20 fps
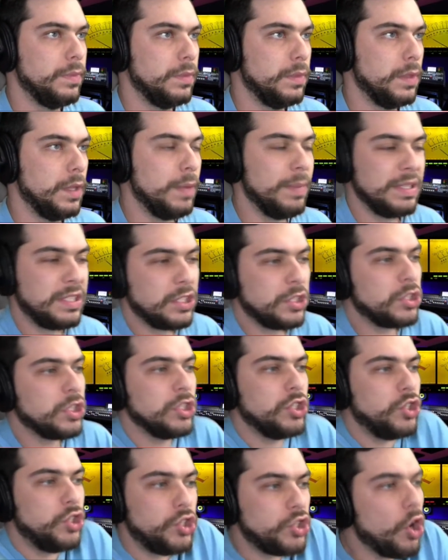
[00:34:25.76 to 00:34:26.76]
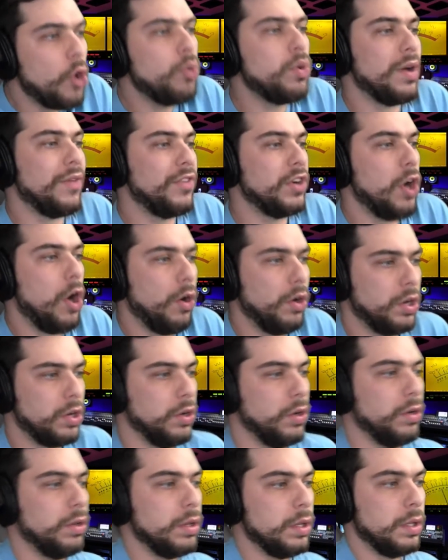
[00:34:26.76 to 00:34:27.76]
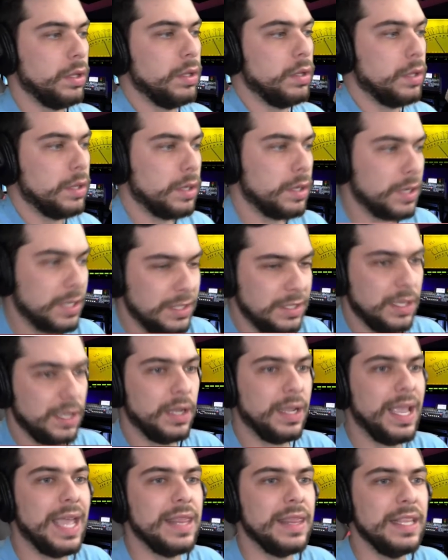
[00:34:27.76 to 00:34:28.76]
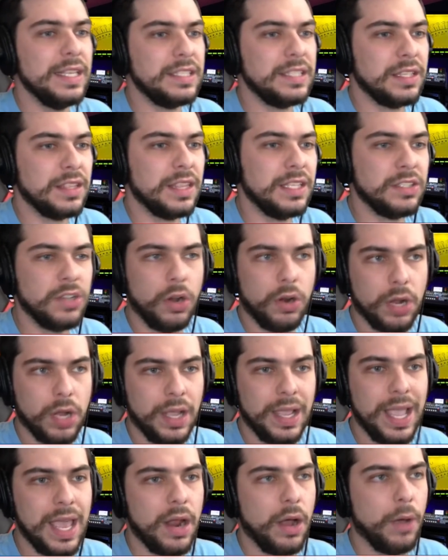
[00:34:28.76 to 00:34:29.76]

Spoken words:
I mean, it's just a joke of an article. Again, this article. Again, I'll